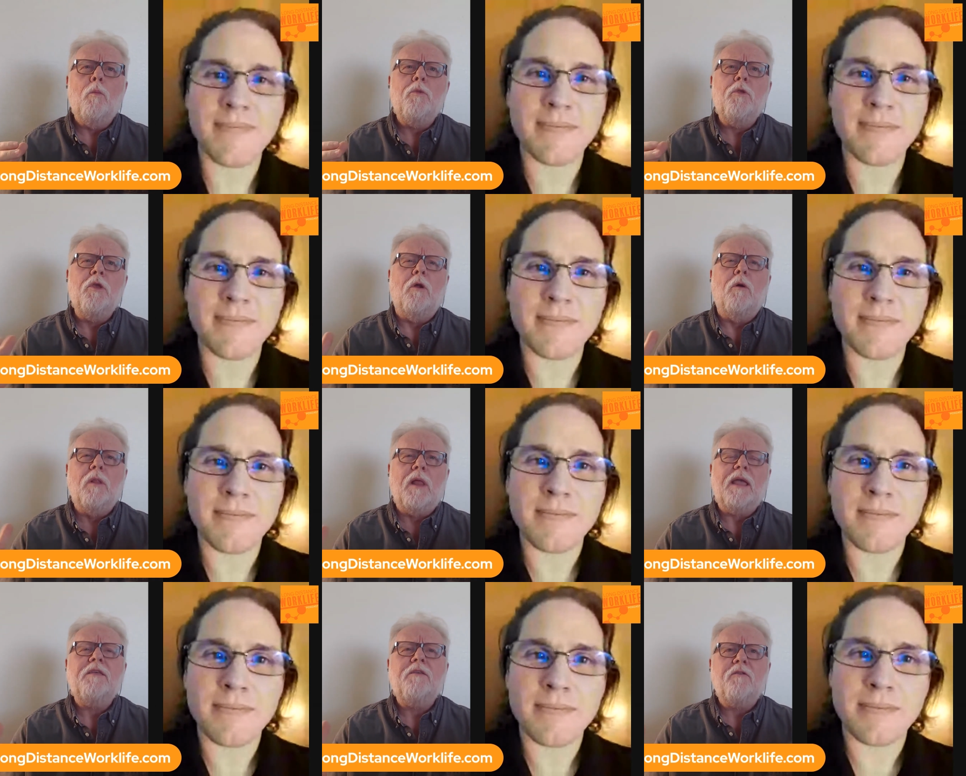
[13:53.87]
Speaker 1: you know,
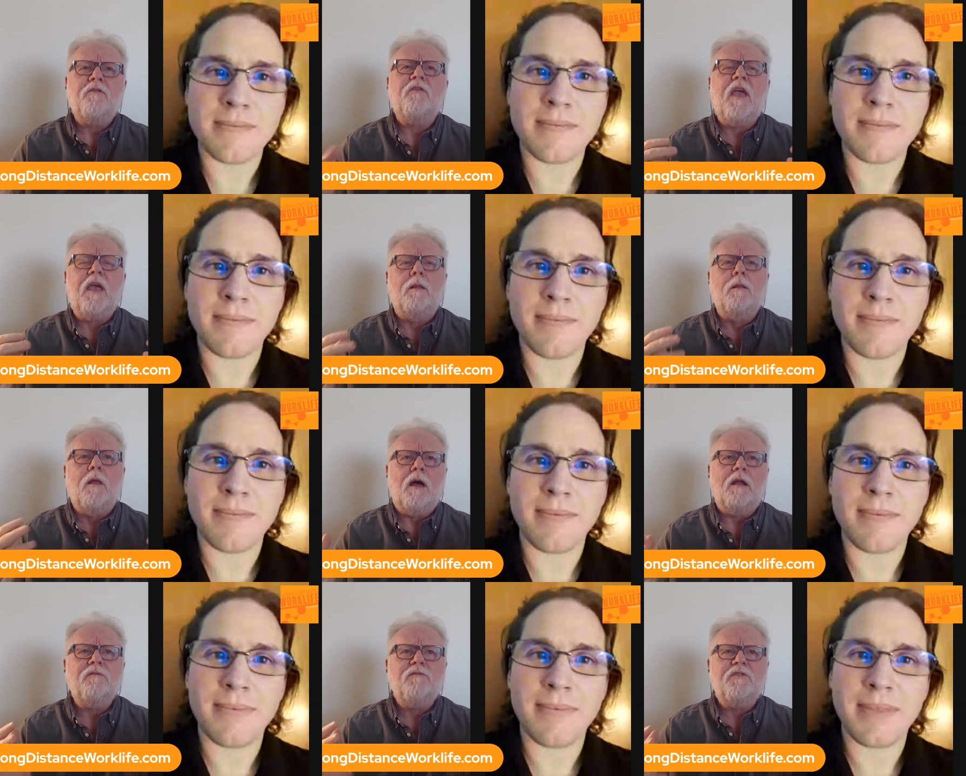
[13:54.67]
like you say, a
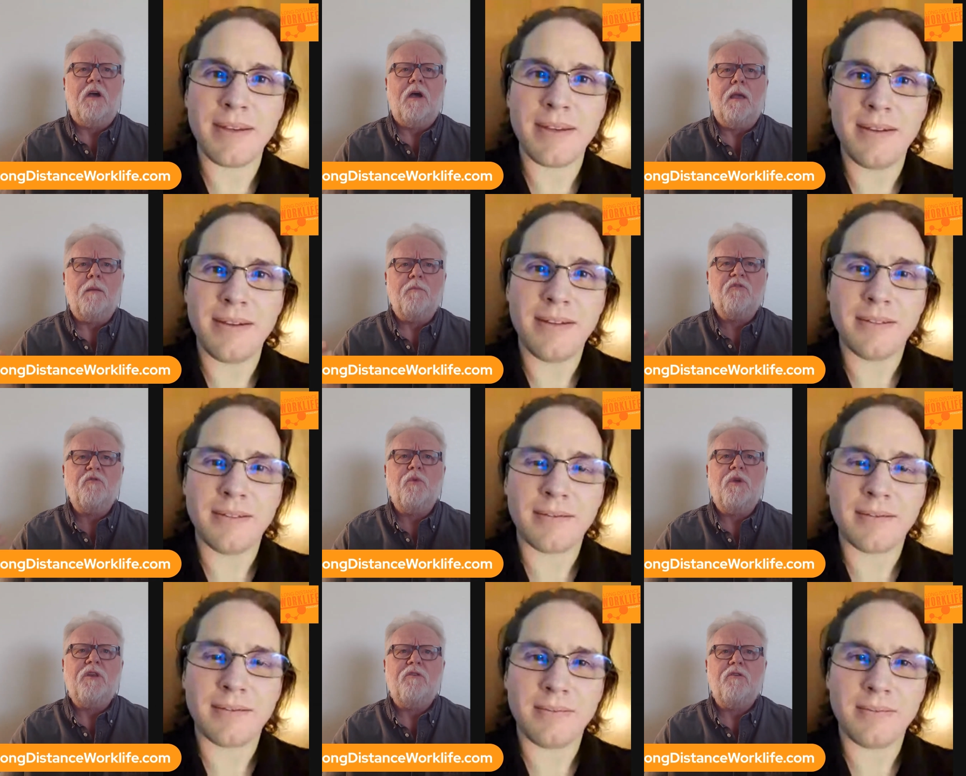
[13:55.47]
lot of times
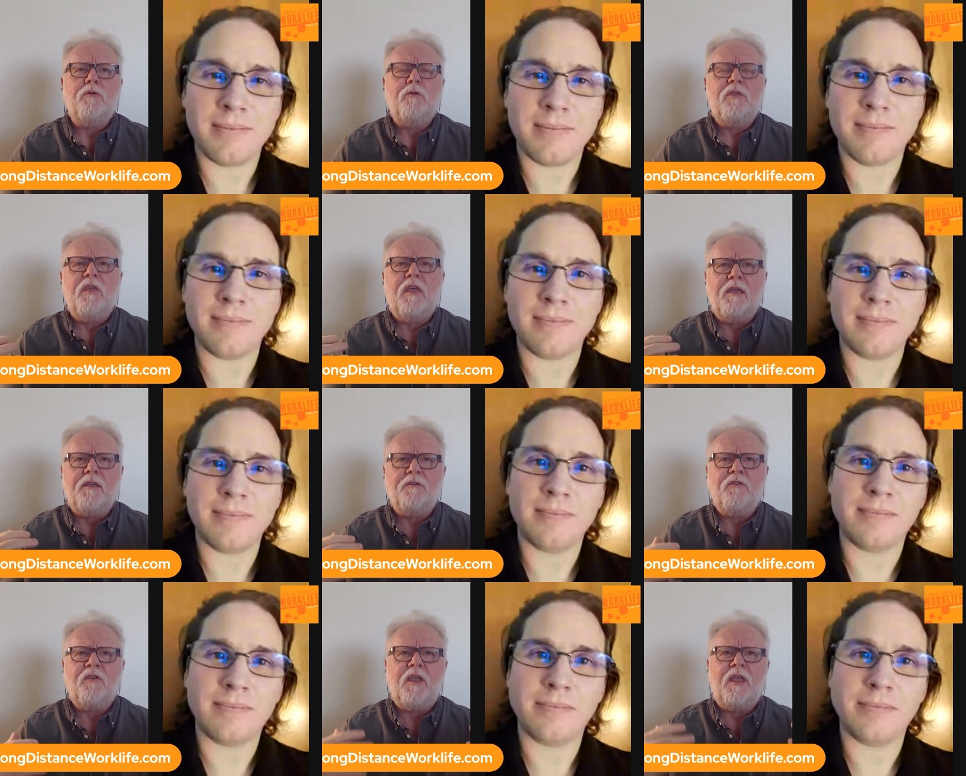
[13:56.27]
we do
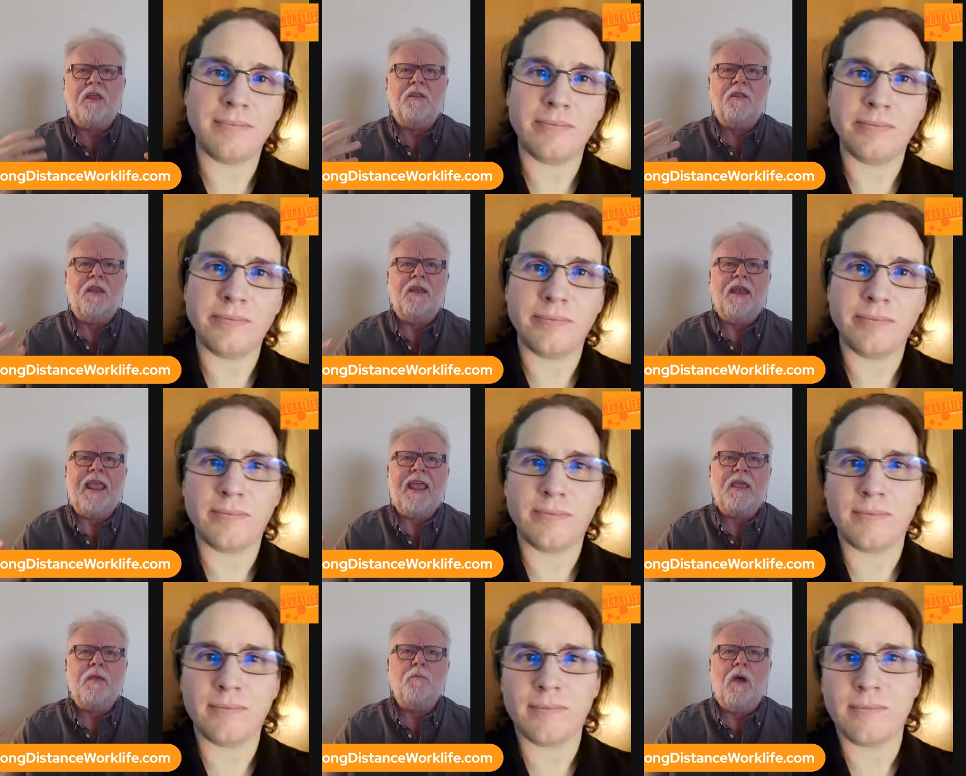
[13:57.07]
things in the
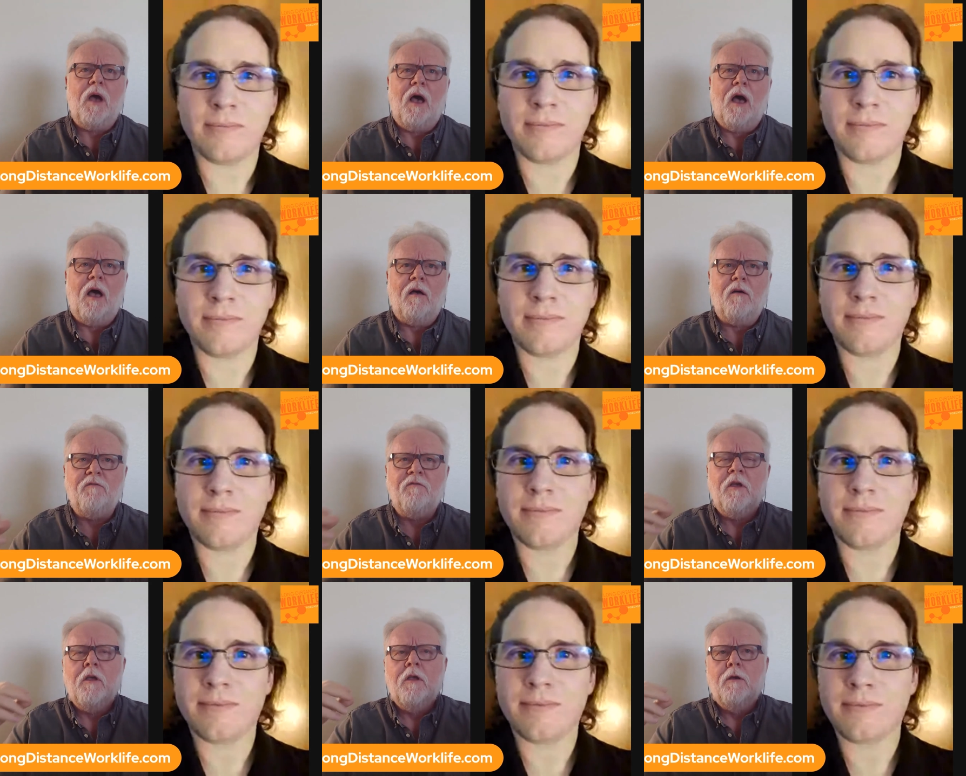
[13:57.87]
name
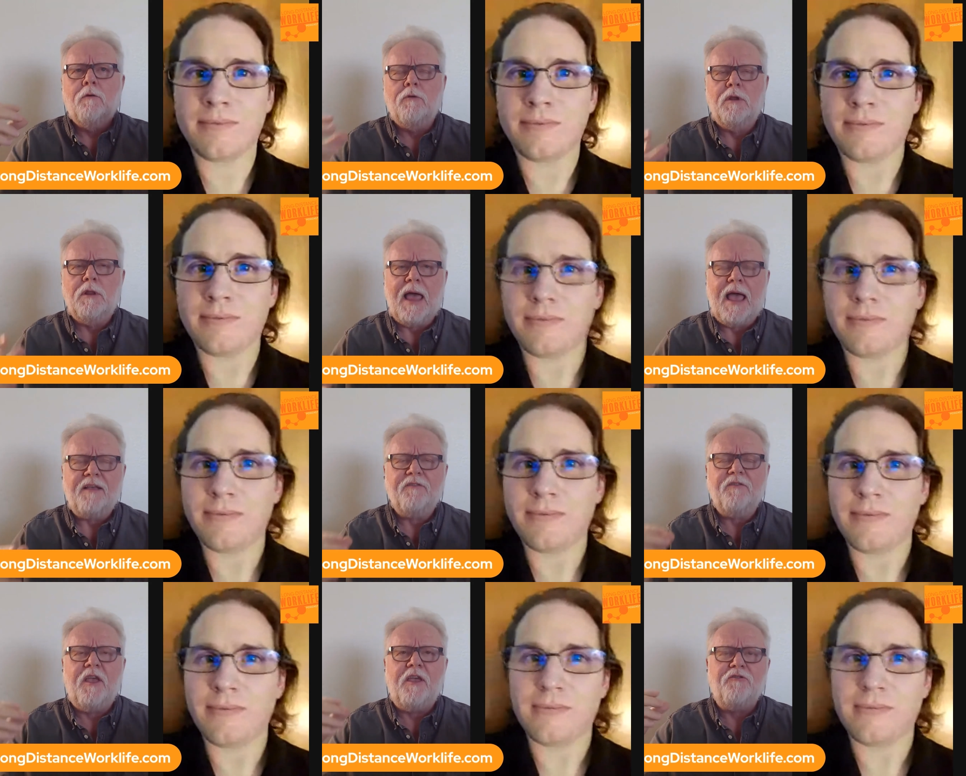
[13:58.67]
of
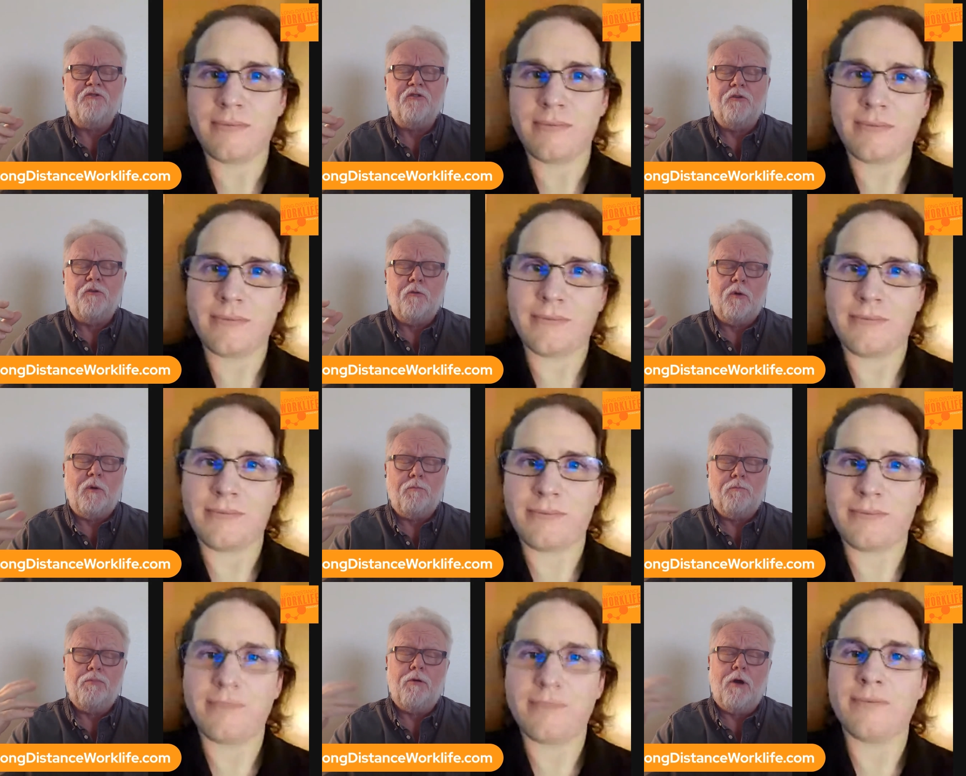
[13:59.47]
relaxation
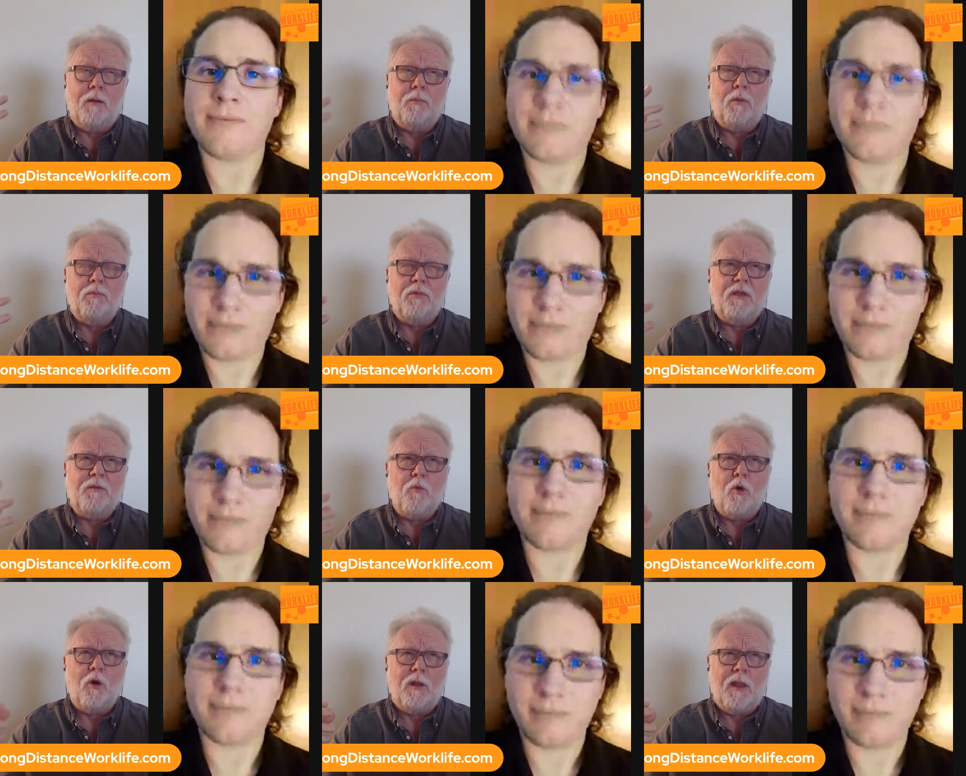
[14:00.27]
or probably
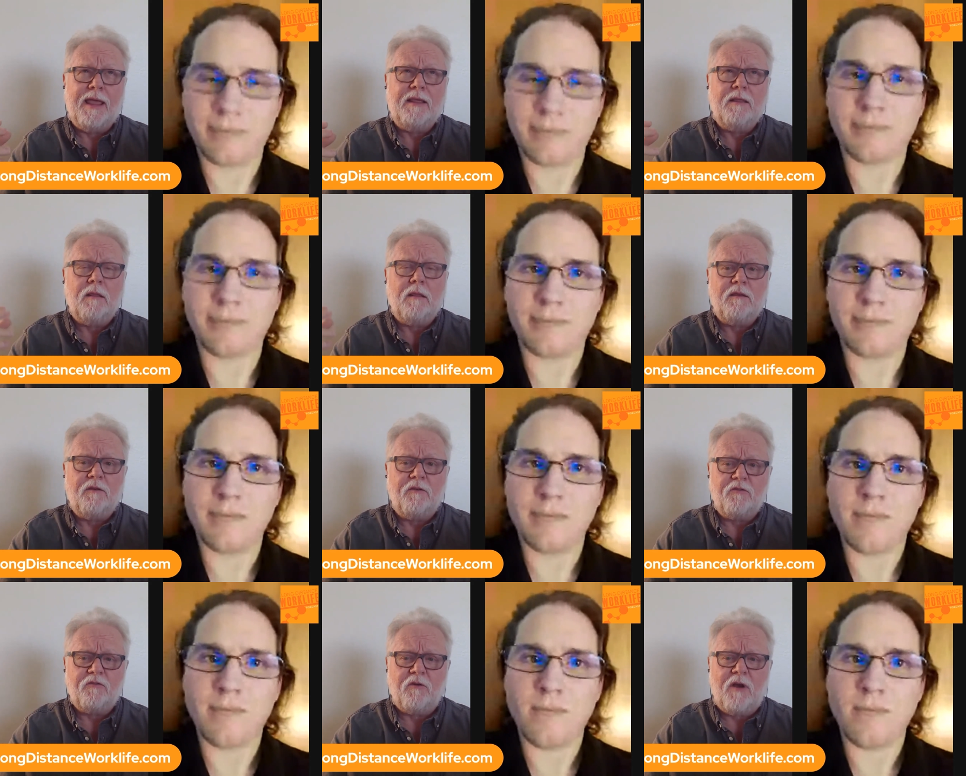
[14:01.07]
more likely
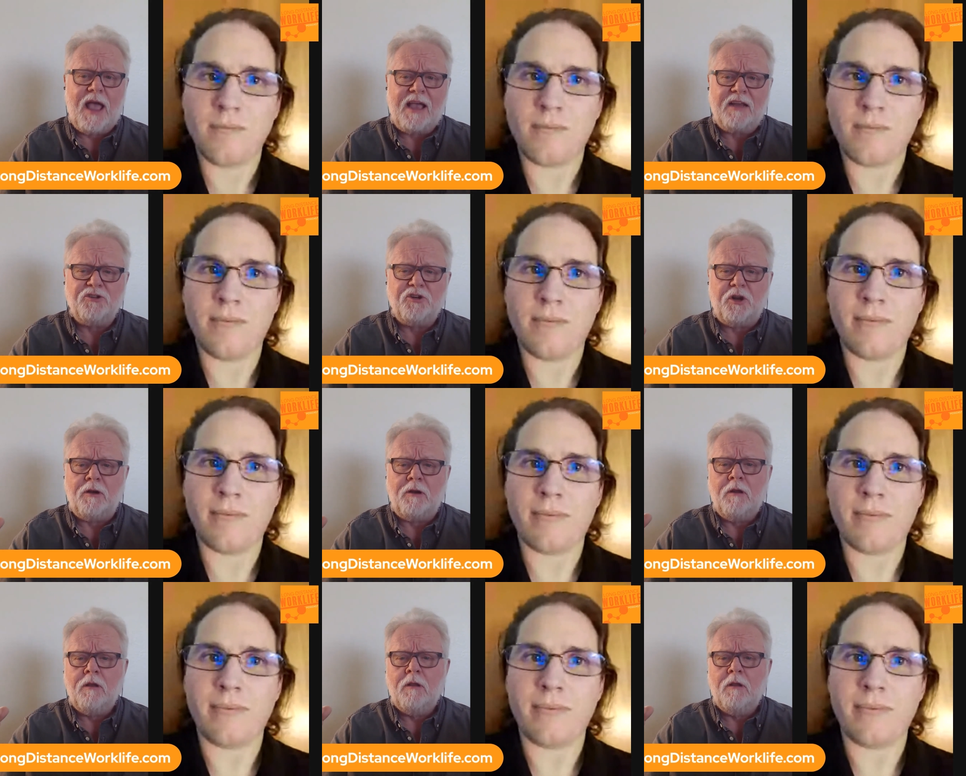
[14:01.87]
distraction